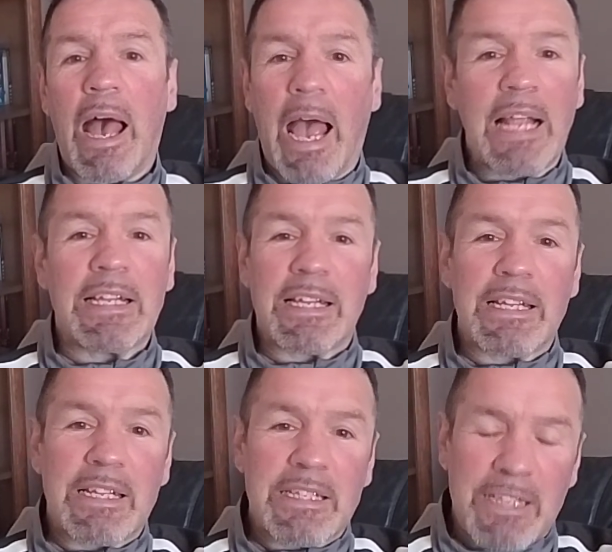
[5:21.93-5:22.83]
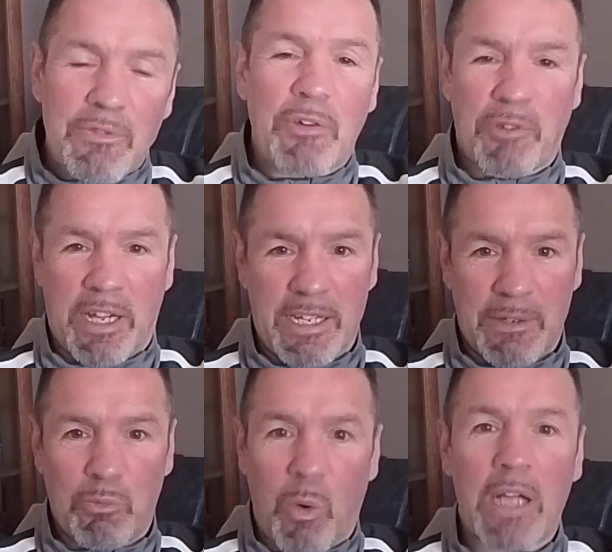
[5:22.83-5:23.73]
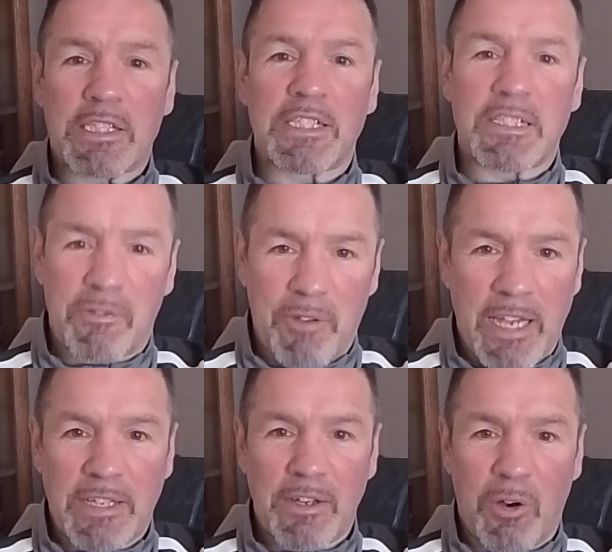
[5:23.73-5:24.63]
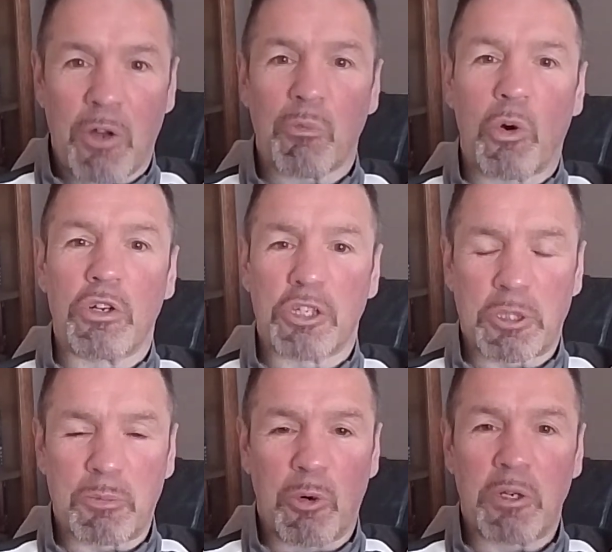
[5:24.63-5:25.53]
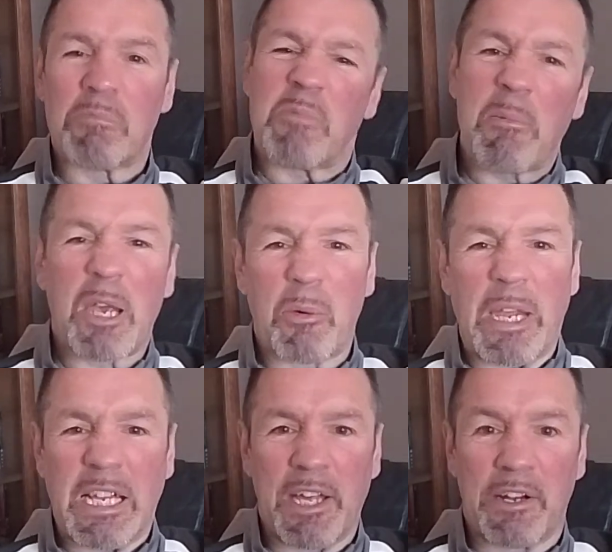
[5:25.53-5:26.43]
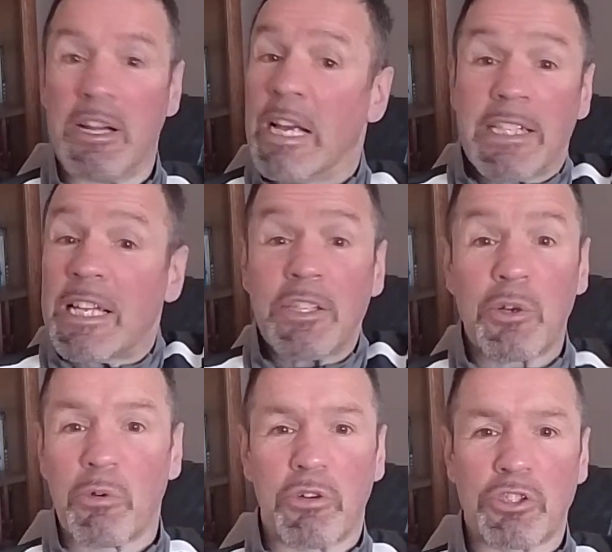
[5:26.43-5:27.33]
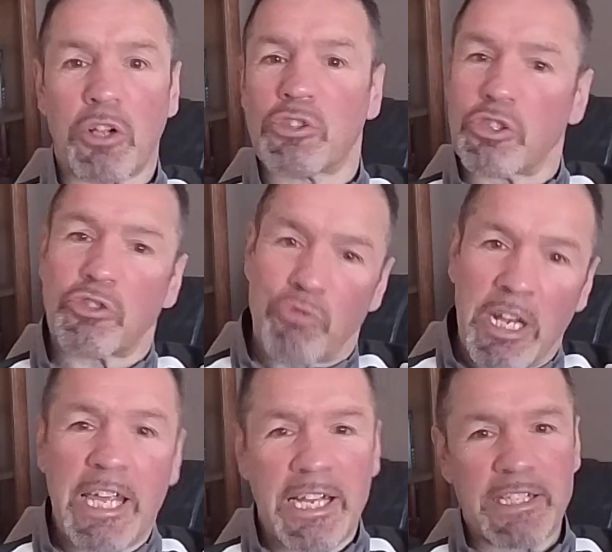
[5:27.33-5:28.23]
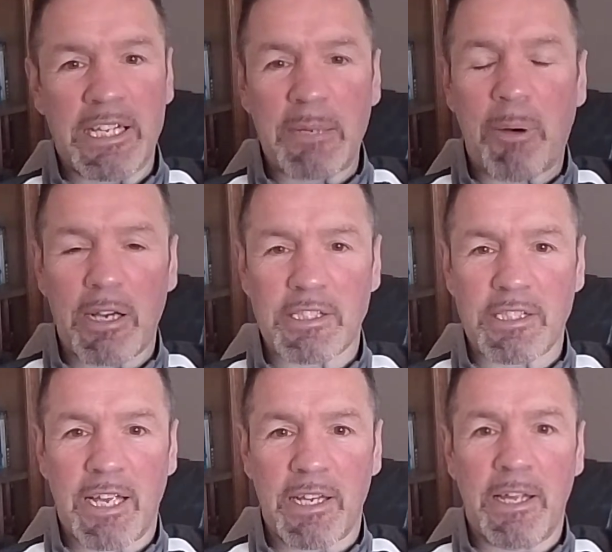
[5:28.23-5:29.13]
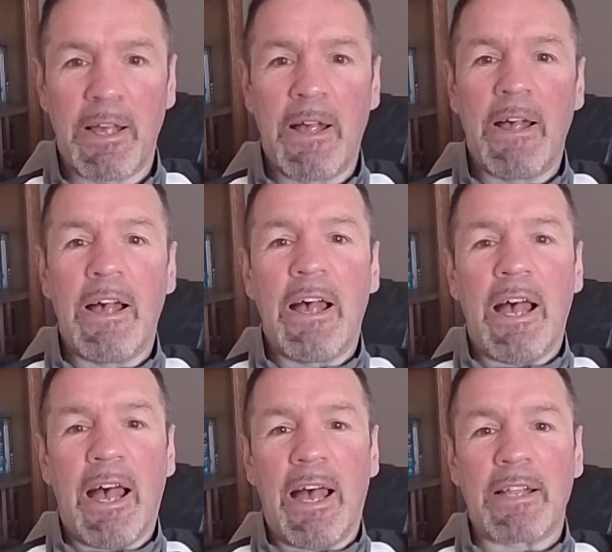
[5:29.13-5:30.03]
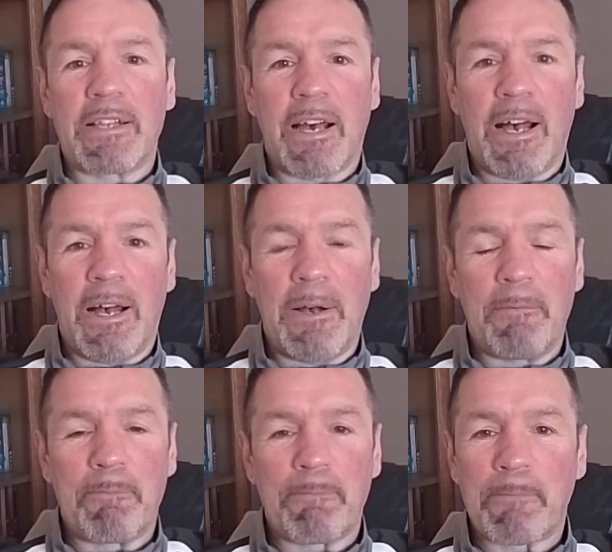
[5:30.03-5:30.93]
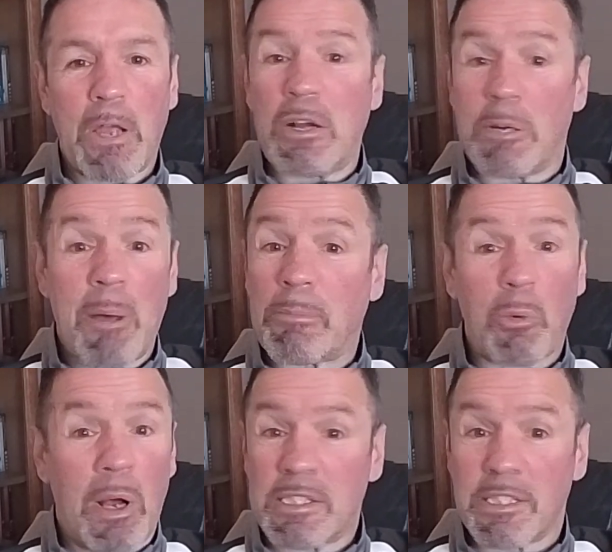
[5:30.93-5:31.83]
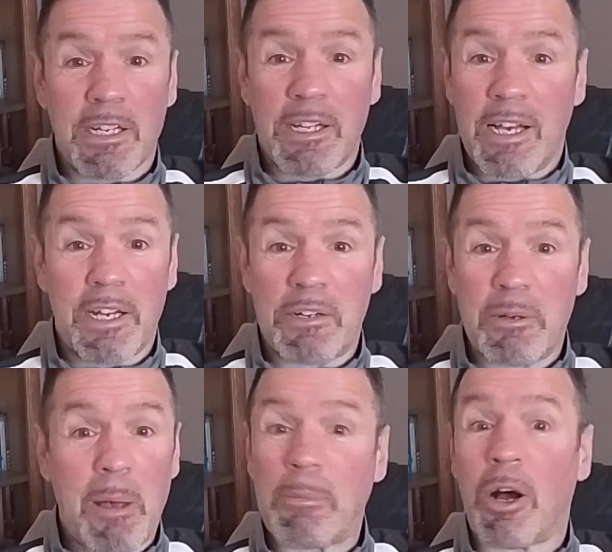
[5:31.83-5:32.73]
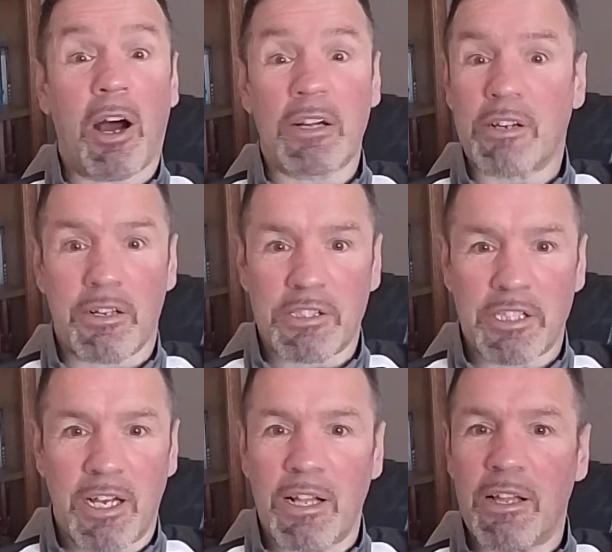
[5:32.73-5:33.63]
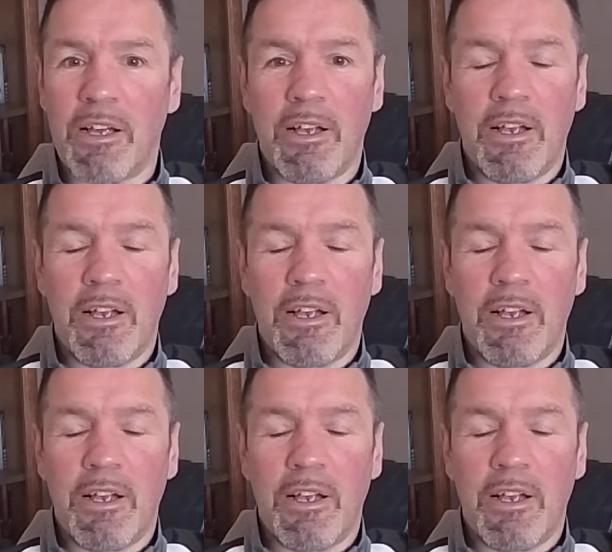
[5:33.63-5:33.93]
I'll never forget watching the fight on World of Sport, maybe a week later. Didn't know the result, just really getting into boxing then. And I remember watching it, and I remember Hard Carcel.